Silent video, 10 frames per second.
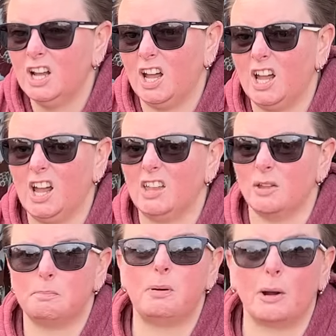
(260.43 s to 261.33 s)
uh,
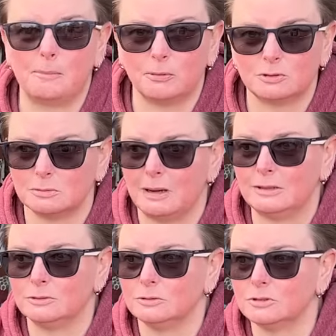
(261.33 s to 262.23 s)
the purple
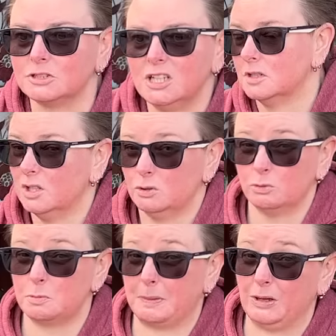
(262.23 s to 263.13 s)
tomatoes,
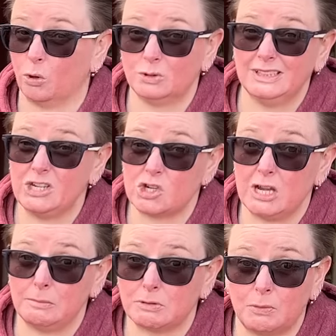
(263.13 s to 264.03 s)
those big oddly
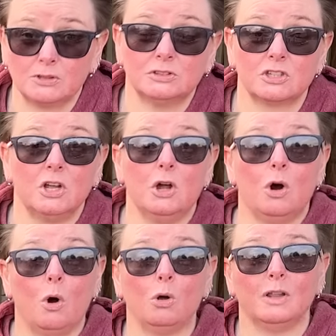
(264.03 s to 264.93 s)
shaped ones,
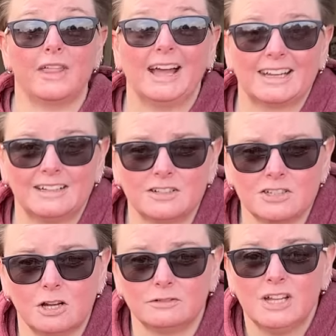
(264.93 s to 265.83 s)
all of that kind of
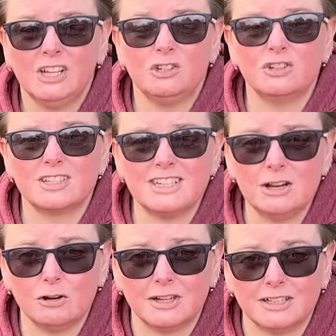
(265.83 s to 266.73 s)
stuff. You see it on